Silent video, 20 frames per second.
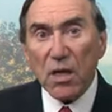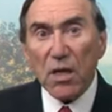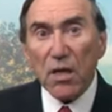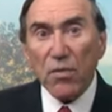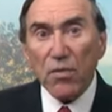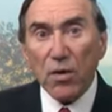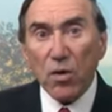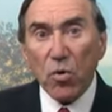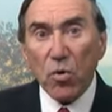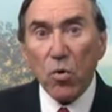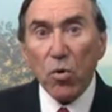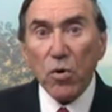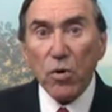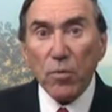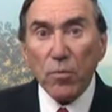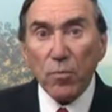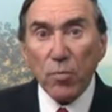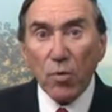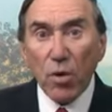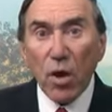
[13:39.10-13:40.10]
the court
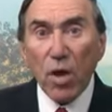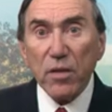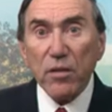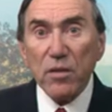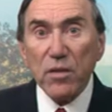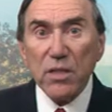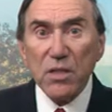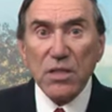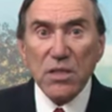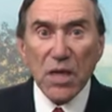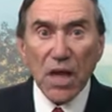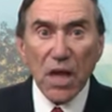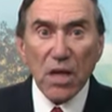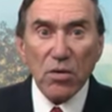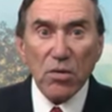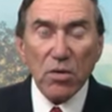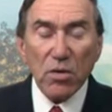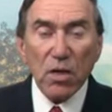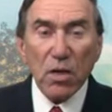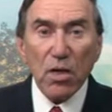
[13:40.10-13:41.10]
broadened the
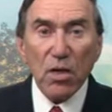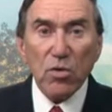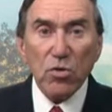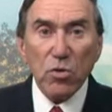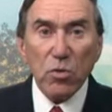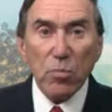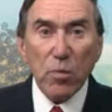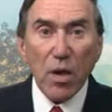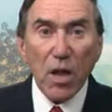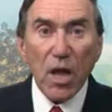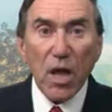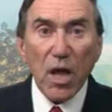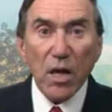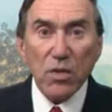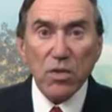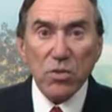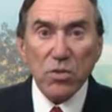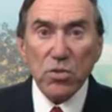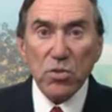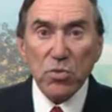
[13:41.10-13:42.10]
standard to apply
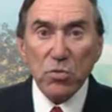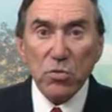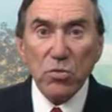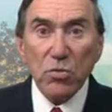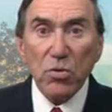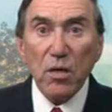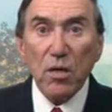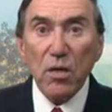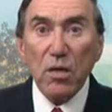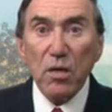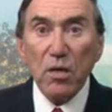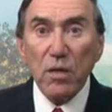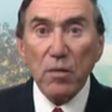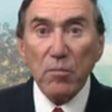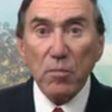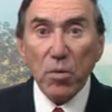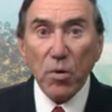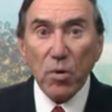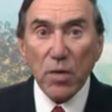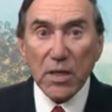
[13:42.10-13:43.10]
to school
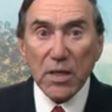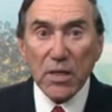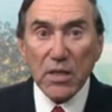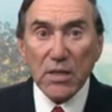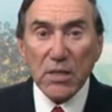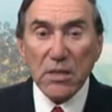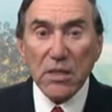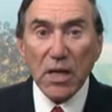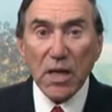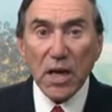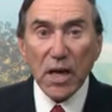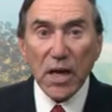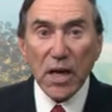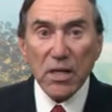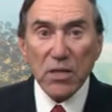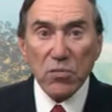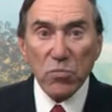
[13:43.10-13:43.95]
employees as